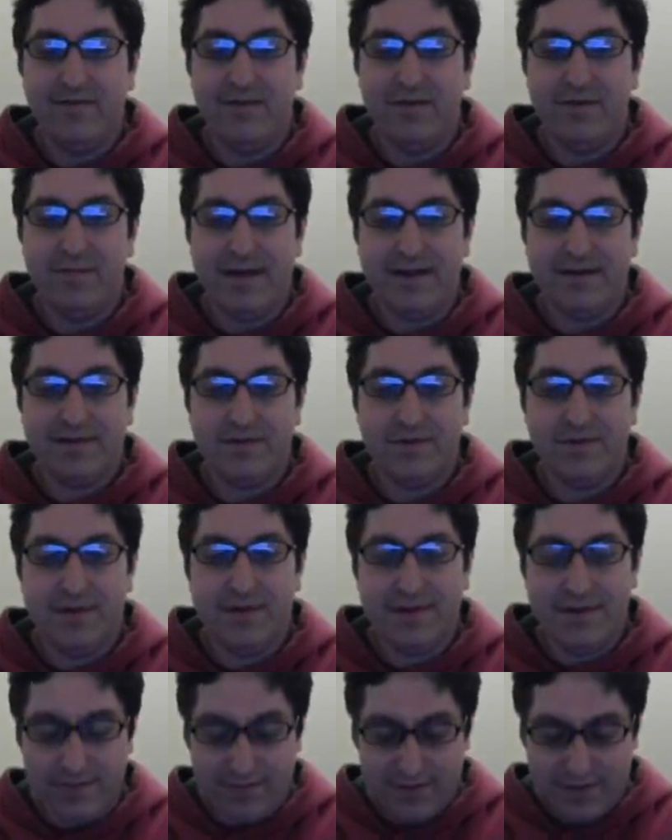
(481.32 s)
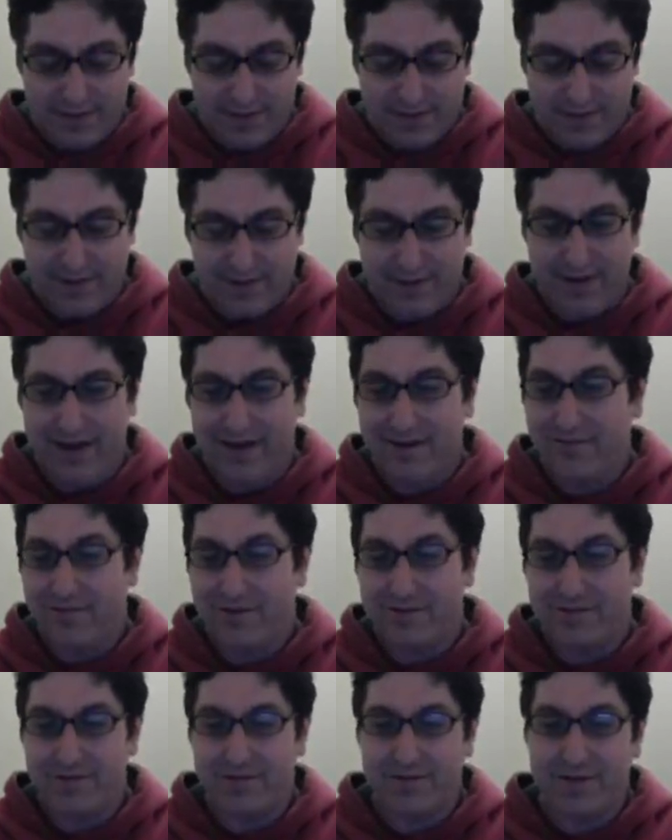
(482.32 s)
What about 2020? Out of
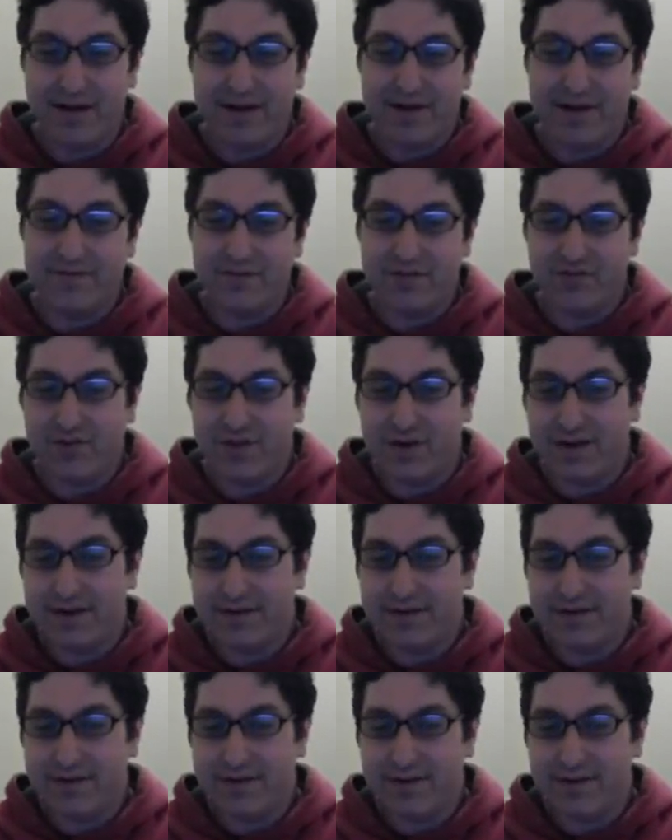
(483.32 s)
wondering, I never tried.